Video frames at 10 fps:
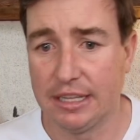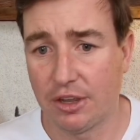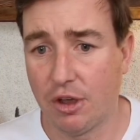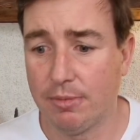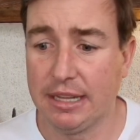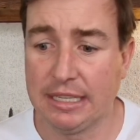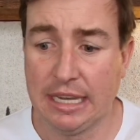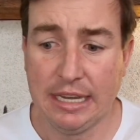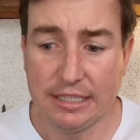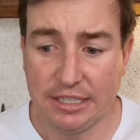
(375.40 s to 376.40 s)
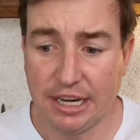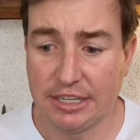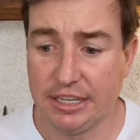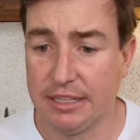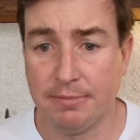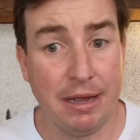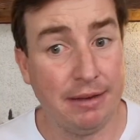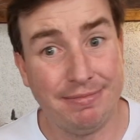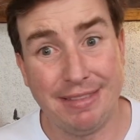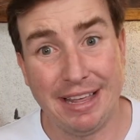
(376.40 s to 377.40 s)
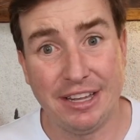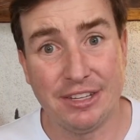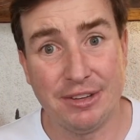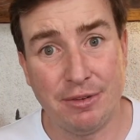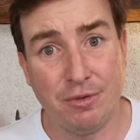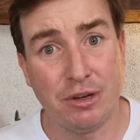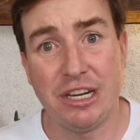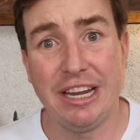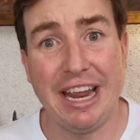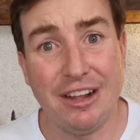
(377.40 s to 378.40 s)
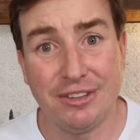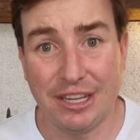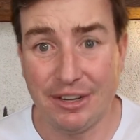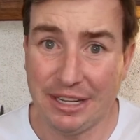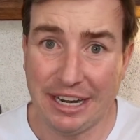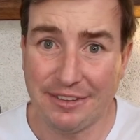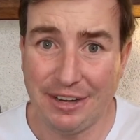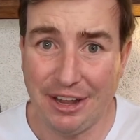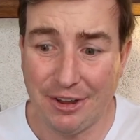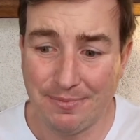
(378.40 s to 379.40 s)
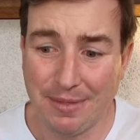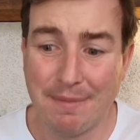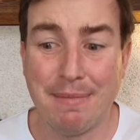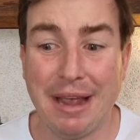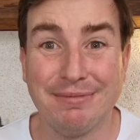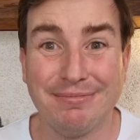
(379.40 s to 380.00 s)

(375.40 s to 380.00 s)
comments, suggestions, but thank you so much for watching, and I'll see you in the next video. Bye.